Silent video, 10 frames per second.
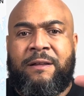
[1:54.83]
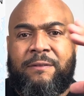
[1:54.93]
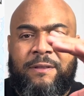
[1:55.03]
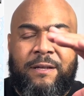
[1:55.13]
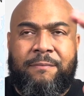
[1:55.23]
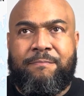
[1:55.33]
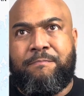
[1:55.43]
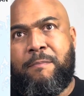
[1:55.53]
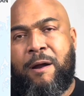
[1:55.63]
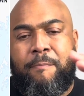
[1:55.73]
the
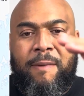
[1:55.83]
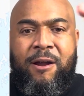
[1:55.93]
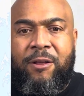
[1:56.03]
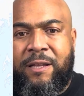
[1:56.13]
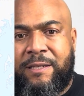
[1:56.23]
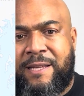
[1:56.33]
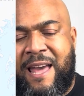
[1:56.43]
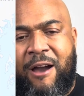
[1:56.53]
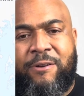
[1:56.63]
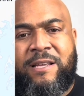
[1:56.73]
Maryland
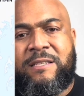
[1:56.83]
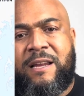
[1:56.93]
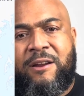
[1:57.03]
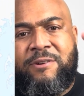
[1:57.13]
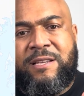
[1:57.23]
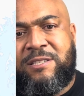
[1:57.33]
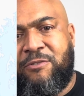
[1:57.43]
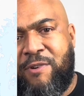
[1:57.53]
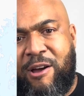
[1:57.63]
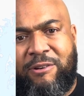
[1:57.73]
counties and areas
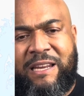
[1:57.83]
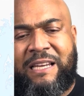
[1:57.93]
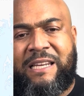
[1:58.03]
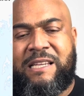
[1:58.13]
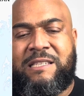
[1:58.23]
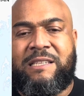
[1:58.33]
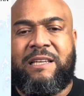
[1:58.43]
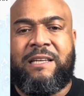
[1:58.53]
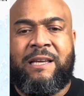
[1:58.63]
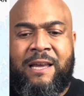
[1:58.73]
surrounding
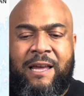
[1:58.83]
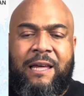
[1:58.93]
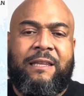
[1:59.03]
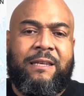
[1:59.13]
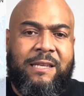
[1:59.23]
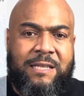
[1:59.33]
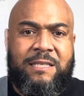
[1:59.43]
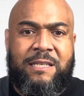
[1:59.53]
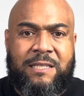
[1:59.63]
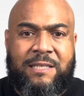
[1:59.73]
DC, and then
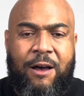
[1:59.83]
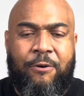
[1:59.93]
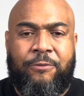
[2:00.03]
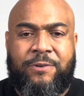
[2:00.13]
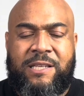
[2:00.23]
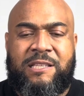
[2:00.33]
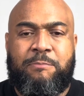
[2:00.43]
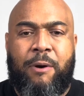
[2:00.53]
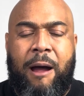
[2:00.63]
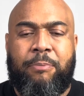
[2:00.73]
DC itself, DC
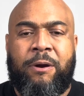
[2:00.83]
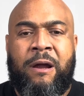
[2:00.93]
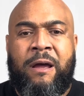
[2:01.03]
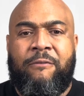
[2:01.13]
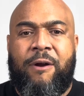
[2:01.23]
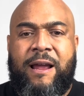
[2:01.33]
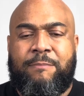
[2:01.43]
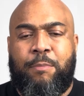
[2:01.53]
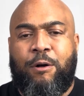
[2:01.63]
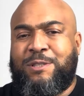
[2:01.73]
proper, right?
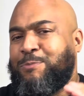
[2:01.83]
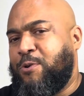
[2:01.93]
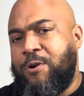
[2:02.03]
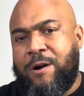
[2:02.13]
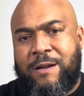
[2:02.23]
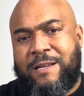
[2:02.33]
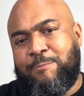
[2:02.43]
Baltimore, we